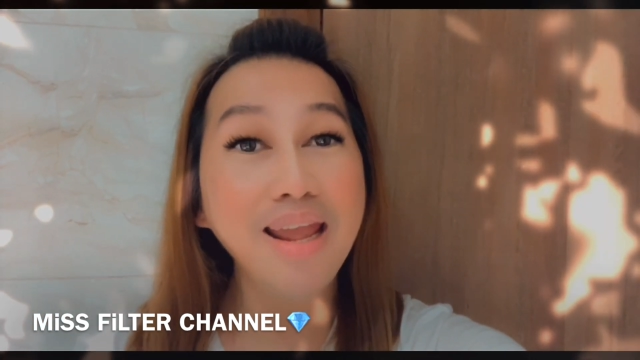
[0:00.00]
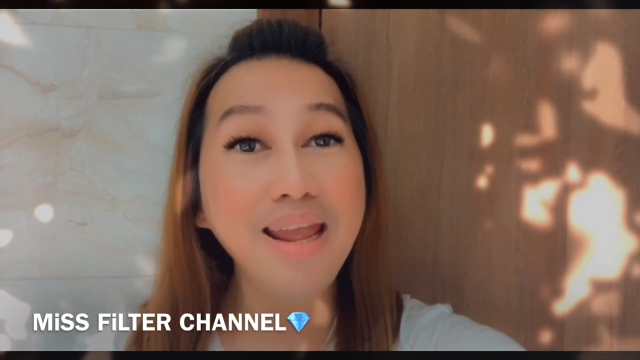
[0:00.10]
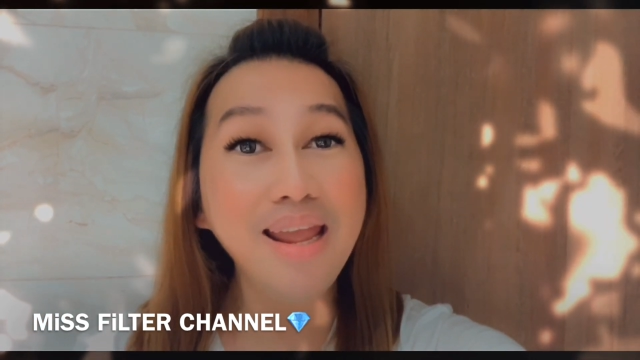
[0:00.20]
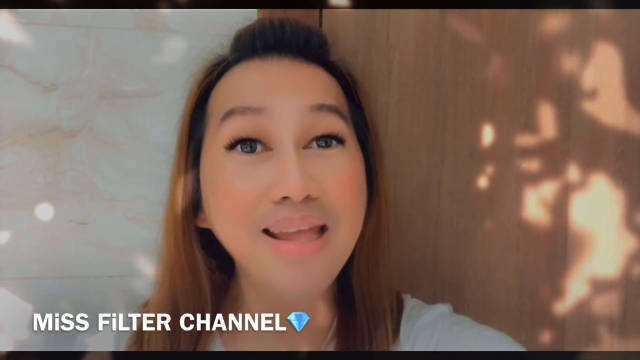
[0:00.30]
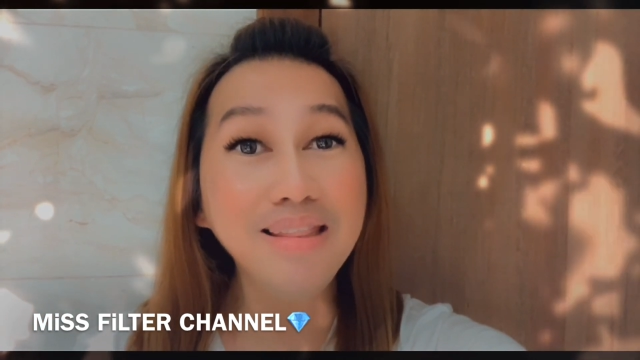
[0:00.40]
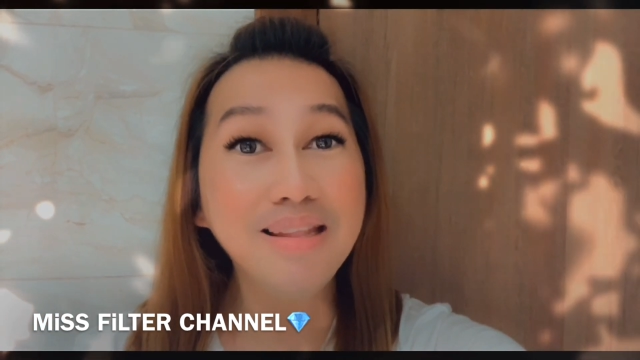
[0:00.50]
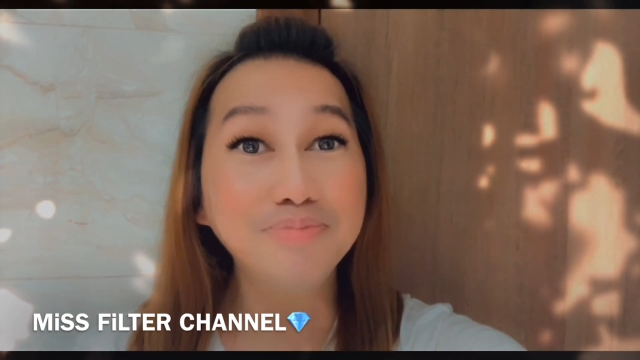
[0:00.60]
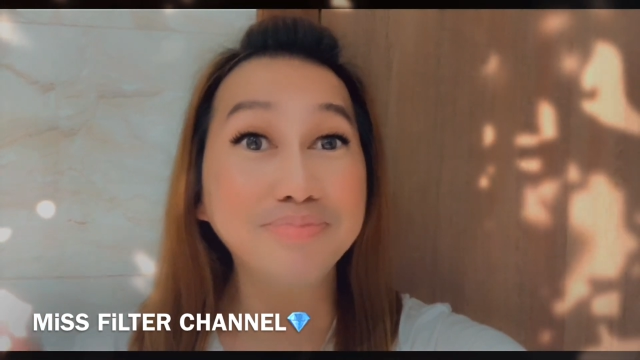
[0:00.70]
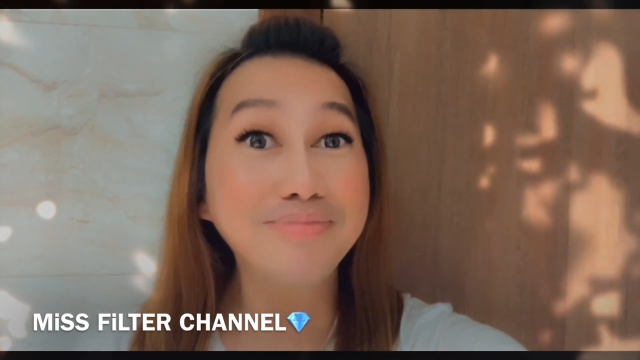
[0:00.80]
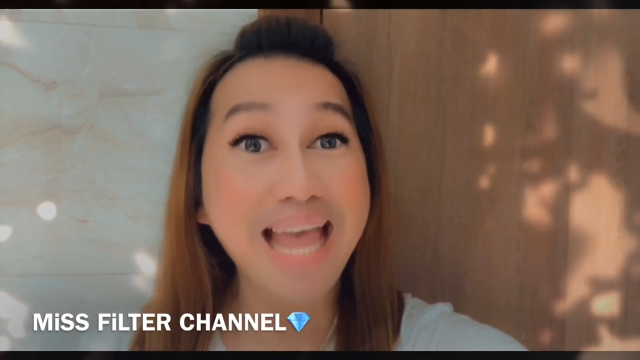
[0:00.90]
And
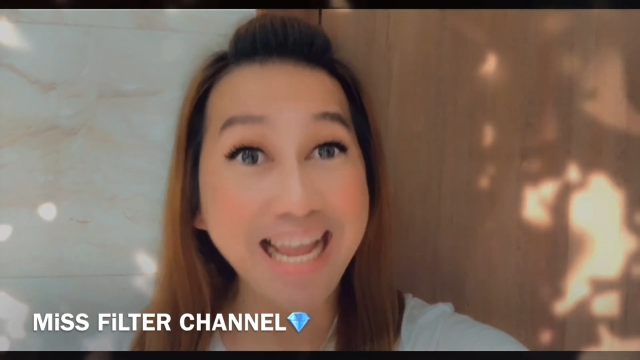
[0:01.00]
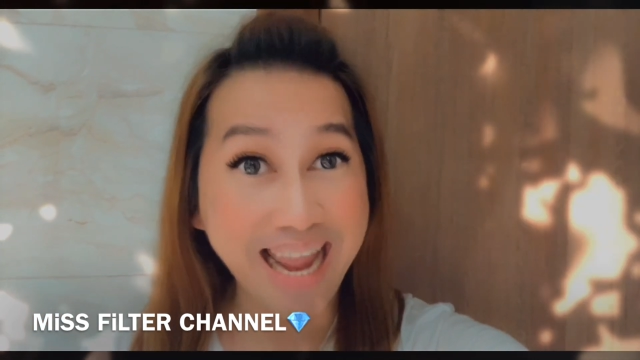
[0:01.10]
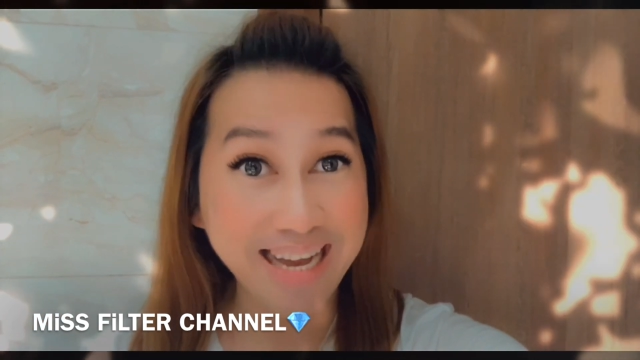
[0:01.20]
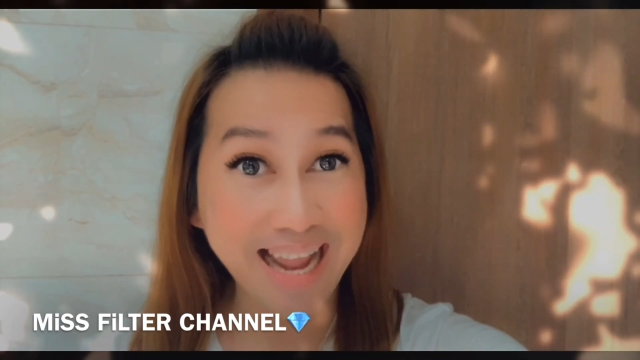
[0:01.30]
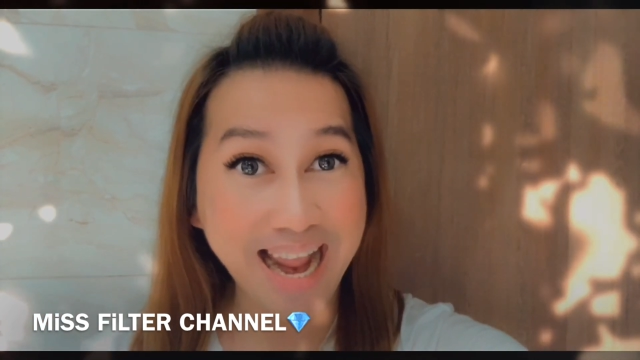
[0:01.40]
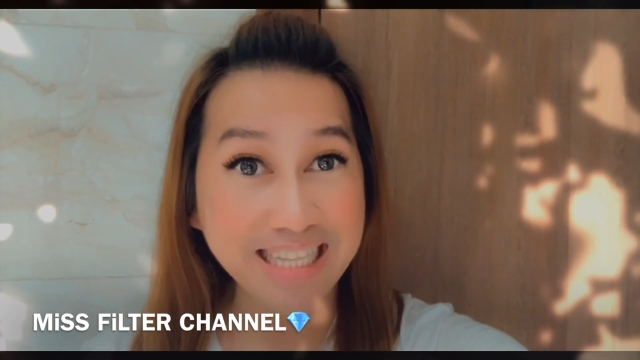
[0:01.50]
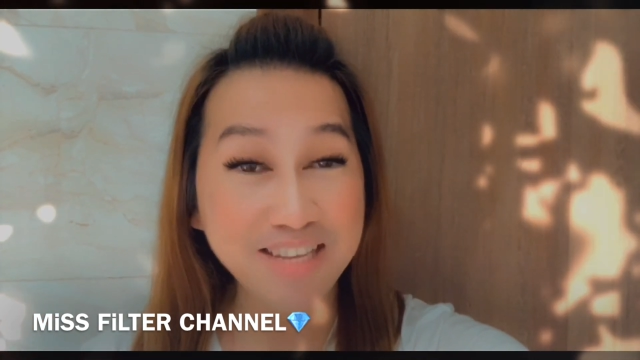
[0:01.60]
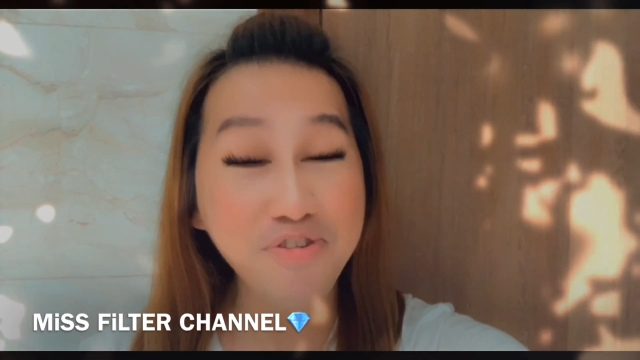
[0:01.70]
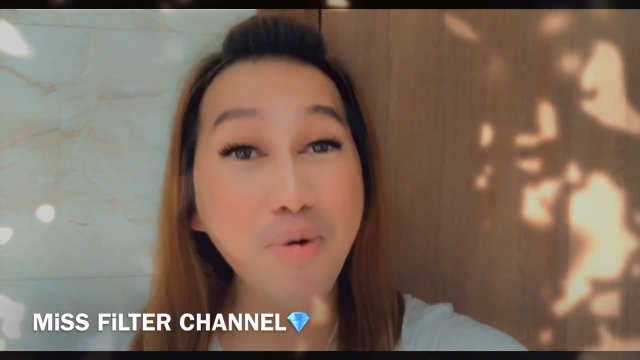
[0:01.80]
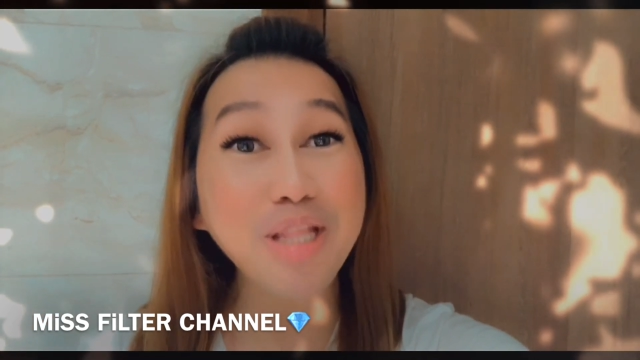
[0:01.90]
again,
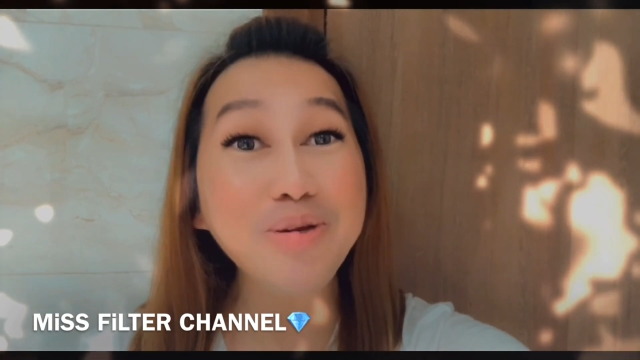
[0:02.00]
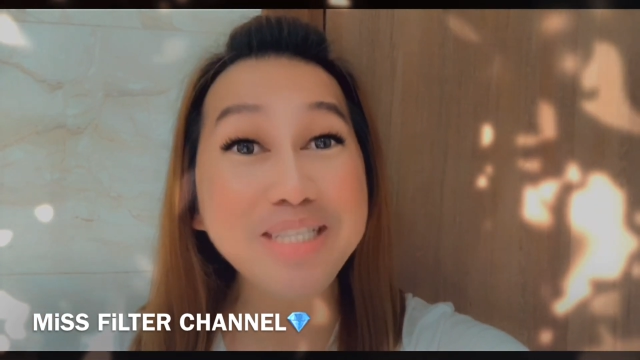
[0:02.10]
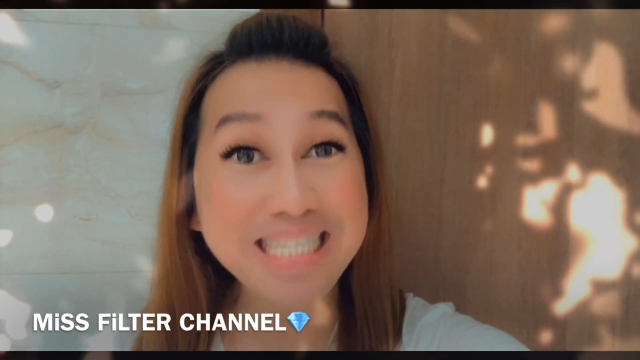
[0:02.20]
guys, if you want to